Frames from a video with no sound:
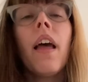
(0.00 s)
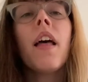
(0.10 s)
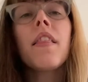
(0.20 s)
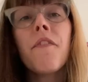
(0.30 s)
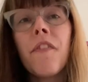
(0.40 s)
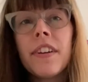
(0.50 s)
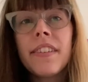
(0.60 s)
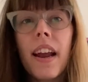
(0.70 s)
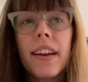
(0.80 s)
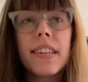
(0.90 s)
The
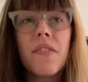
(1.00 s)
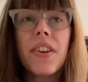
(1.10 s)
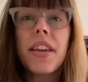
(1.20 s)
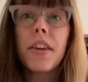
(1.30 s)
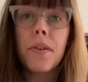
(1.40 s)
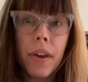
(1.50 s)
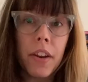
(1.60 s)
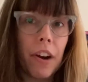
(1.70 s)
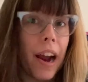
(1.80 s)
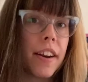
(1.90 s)
first activity you can
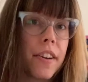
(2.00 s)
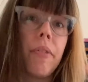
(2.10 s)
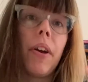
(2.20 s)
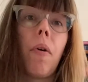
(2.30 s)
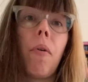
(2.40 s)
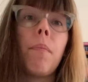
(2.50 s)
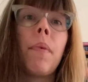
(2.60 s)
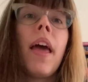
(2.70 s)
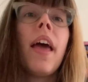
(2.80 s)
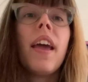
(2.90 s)
try to do at home
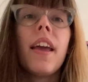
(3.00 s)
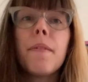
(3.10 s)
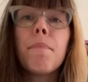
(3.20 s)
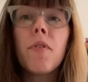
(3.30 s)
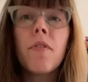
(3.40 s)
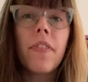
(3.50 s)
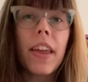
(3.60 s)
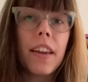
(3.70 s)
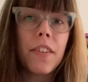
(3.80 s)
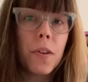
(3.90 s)
is move
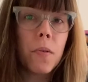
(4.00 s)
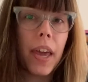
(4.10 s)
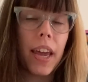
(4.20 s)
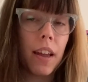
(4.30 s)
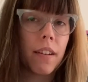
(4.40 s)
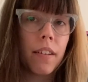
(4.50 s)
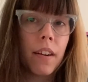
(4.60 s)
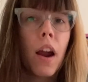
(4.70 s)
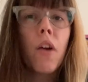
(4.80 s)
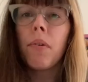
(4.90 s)
like a toucan.
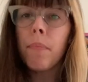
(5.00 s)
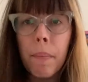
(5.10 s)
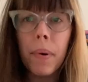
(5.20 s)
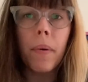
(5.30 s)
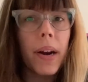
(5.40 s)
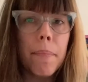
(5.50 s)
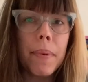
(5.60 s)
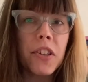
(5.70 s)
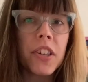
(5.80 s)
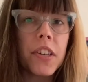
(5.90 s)
Remember what I
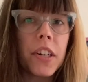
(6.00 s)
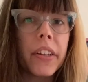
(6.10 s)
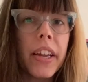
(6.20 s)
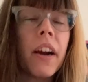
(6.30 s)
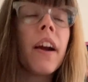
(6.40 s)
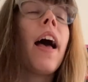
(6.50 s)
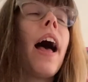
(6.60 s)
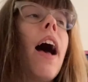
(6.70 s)
mentioned earlier, how